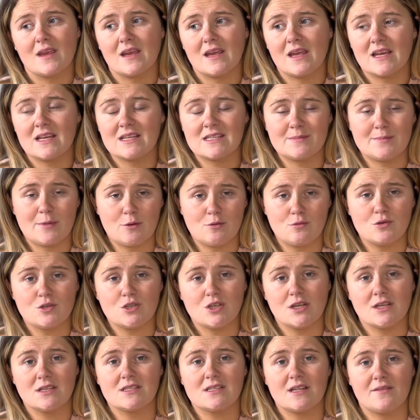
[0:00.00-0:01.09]

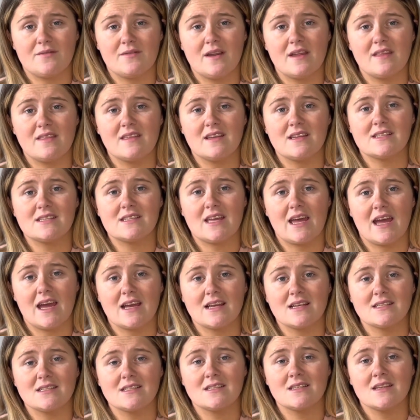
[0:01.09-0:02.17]
exposure stuff like this
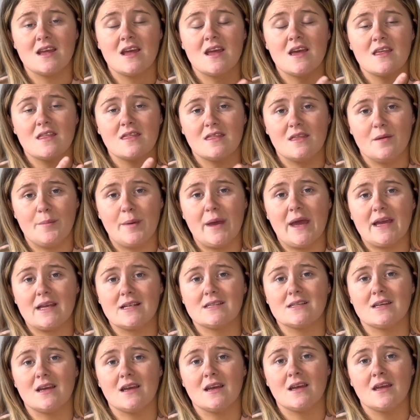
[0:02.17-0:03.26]
gets, the
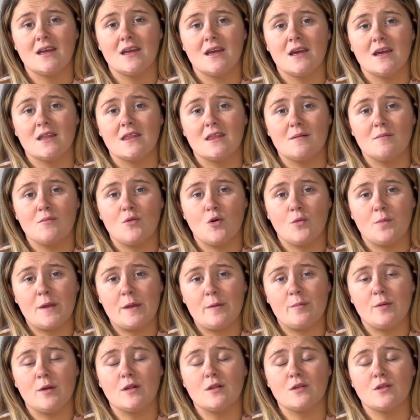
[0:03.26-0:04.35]
better. The more
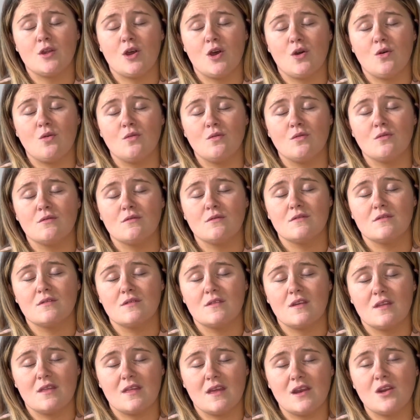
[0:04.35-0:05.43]
people know
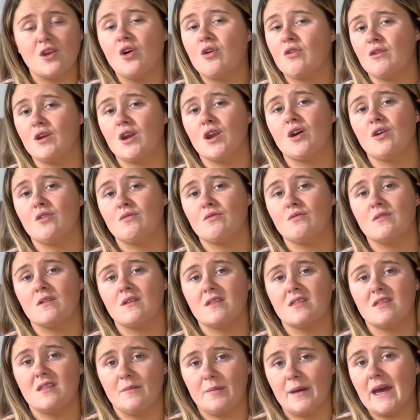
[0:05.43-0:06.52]
that they're not alone,
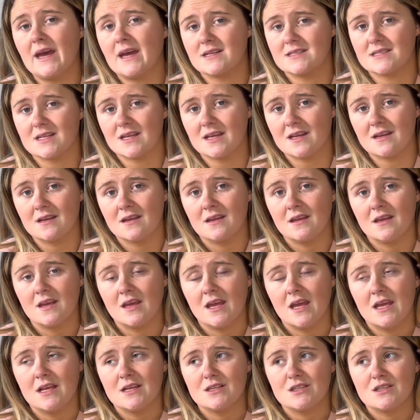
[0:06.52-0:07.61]
the better.
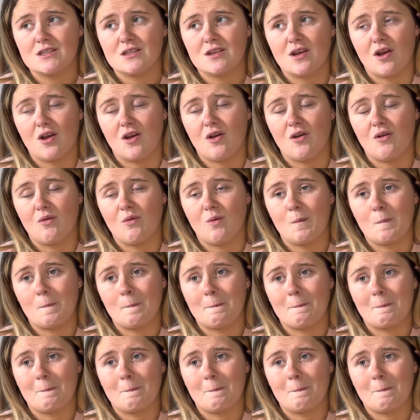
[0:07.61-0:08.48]
So